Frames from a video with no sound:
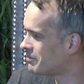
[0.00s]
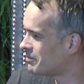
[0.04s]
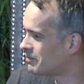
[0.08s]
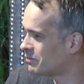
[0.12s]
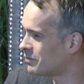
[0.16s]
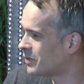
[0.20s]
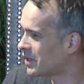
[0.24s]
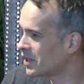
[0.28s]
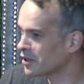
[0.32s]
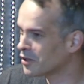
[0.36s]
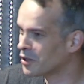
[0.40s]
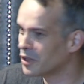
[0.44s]

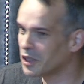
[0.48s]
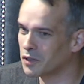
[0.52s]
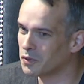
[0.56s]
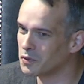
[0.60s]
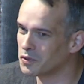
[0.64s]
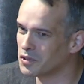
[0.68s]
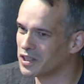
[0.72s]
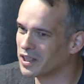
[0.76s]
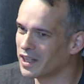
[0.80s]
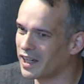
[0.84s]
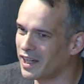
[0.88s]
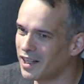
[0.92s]
We're not going to
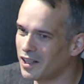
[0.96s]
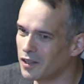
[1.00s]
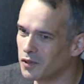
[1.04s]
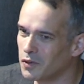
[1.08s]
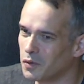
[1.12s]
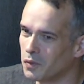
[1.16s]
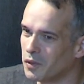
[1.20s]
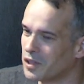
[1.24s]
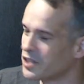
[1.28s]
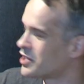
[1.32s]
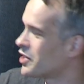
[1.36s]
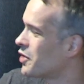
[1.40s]
scale to
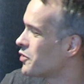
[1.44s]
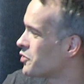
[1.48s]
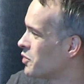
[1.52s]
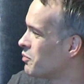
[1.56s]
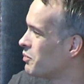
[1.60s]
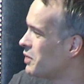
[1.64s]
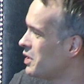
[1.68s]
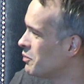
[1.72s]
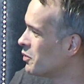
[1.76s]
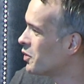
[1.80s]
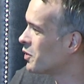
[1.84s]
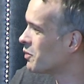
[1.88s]
1,000
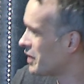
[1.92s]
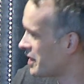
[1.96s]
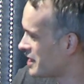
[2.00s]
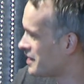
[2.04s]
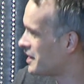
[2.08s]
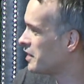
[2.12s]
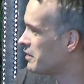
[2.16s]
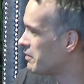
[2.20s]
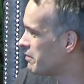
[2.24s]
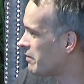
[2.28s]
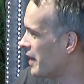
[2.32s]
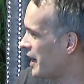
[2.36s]
people by
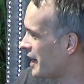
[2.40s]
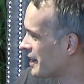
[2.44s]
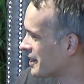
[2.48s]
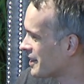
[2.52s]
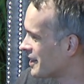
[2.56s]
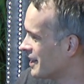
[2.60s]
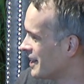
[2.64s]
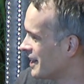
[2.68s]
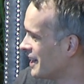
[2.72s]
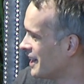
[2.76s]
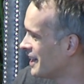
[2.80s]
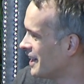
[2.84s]
staying flat.
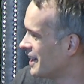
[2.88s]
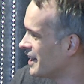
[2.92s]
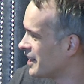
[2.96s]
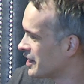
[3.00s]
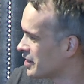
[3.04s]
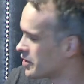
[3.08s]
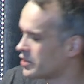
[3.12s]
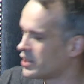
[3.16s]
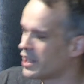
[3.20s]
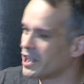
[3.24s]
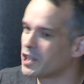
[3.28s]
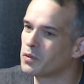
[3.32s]

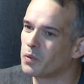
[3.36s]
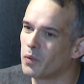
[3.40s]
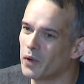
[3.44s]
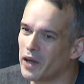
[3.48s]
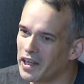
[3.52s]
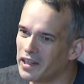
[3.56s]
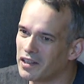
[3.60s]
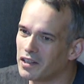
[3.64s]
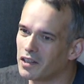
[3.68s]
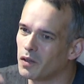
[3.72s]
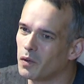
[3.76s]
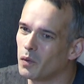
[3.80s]
So that's
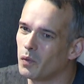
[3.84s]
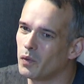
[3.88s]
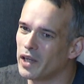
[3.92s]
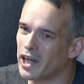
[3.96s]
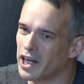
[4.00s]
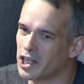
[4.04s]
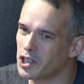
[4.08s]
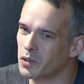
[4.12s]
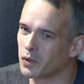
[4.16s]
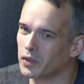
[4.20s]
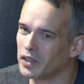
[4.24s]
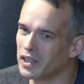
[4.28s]
when we
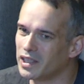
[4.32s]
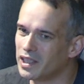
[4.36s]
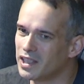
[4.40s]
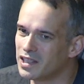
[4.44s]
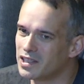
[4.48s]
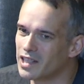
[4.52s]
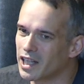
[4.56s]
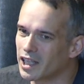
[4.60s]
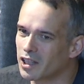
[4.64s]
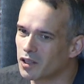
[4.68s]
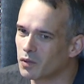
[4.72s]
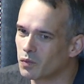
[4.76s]
actually did
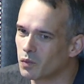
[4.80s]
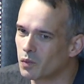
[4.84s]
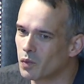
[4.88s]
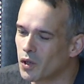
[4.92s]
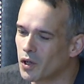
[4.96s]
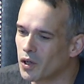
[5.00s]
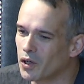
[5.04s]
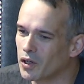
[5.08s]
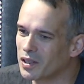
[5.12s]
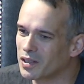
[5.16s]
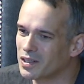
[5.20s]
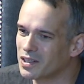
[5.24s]
that
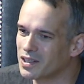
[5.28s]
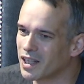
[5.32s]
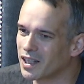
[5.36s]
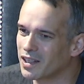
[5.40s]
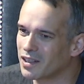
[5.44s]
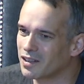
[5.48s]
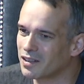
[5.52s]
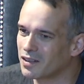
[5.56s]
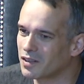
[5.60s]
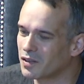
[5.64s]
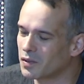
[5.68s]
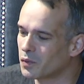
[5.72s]
work, that
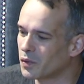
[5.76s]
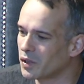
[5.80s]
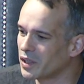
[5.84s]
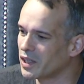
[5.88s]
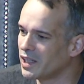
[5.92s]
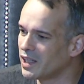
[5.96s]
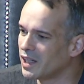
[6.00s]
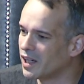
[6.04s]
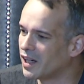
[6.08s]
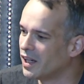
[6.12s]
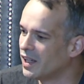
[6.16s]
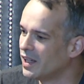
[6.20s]

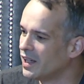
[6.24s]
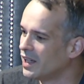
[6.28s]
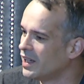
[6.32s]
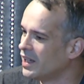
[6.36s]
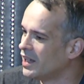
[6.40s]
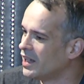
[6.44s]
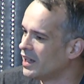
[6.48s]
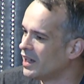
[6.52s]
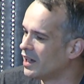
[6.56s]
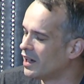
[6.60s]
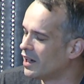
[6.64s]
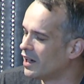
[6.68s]
really
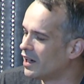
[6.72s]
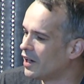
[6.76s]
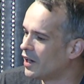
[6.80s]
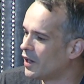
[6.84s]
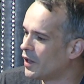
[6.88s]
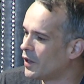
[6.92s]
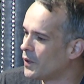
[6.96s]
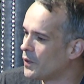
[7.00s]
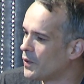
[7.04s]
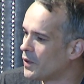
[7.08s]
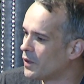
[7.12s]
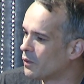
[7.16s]

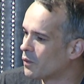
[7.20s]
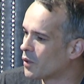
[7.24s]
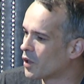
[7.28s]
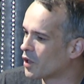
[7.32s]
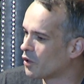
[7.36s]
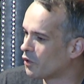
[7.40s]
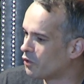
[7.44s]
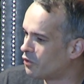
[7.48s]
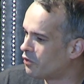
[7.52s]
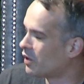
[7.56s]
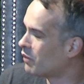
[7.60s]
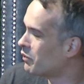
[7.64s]
work
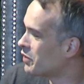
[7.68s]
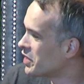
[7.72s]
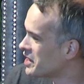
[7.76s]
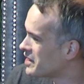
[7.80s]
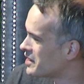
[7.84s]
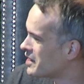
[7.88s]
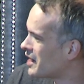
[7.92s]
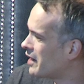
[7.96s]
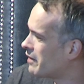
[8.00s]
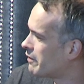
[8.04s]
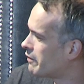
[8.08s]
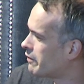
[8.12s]
of
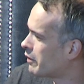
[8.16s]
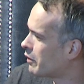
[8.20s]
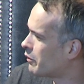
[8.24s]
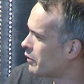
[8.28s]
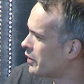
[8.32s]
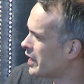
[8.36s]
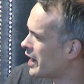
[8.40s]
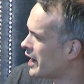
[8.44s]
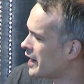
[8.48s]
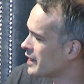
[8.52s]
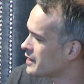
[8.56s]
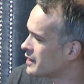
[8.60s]

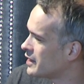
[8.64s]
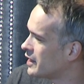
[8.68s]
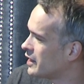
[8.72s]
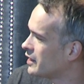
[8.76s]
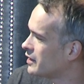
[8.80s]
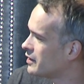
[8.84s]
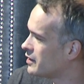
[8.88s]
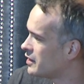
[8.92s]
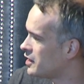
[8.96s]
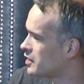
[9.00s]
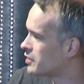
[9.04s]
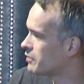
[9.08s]

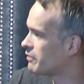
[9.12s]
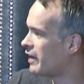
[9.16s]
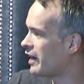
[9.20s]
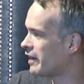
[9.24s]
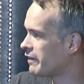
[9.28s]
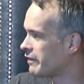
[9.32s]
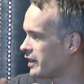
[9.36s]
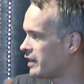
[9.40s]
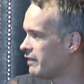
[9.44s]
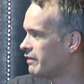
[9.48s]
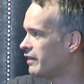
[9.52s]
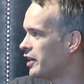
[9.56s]
formalizing these
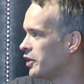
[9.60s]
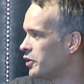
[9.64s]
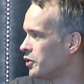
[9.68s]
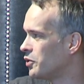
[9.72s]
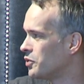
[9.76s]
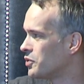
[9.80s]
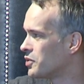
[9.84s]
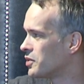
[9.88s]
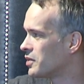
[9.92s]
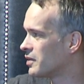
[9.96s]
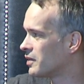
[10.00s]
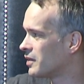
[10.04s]
5 key
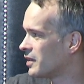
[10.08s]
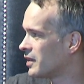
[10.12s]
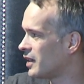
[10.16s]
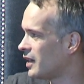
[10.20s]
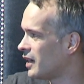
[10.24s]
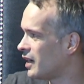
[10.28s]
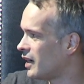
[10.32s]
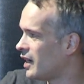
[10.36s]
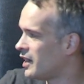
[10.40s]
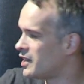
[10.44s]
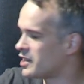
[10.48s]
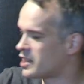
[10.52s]
values
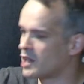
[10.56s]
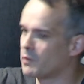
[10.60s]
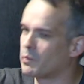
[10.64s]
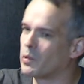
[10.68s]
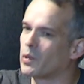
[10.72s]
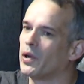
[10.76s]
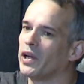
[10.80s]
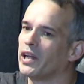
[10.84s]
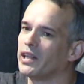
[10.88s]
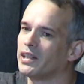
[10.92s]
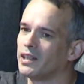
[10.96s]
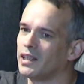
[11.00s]
and
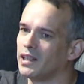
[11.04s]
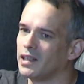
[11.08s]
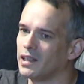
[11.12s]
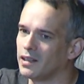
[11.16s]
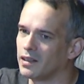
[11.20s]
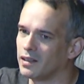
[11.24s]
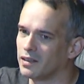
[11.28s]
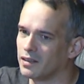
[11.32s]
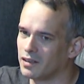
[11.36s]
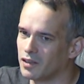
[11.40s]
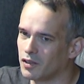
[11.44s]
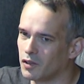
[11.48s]
separating
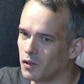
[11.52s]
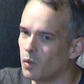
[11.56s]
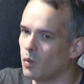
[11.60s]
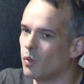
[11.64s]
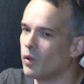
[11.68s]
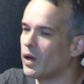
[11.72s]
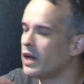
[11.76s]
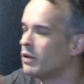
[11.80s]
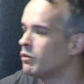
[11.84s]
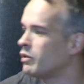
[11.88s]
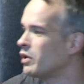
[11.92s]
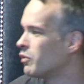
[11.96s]
the
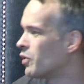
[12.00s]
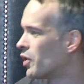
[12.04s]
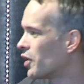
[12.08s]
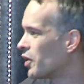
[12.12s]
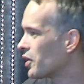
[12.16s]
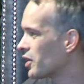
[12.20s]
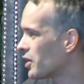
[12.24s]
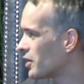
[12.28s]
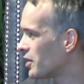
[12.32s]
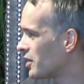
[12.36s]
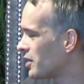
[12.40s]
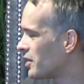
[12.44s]
way we
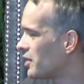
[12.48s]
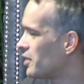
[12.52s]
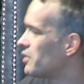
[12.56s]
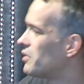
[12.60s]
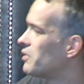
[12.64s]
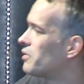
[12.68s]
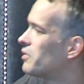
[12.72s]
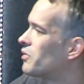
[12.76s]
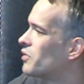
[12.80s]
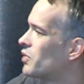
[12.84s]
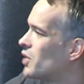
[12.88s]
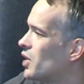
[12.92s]
work
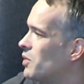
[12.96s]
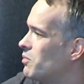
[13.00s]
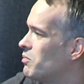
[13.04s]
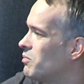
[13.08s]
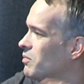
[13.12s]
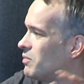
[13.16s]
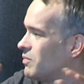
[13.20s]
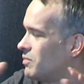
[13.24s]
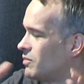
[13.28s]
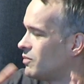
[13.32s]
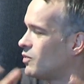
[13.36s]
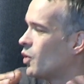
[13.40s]
from
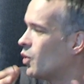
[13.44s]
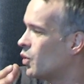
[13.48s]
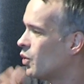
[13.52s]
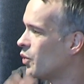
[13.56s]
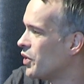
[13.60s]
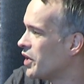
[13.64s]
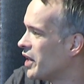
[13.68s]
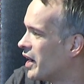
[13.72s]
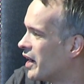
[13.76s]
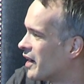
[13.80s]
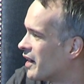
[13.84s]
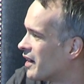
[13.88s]
who
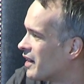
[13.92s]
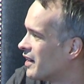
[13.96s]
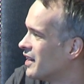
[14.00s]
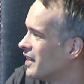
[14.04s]
we are.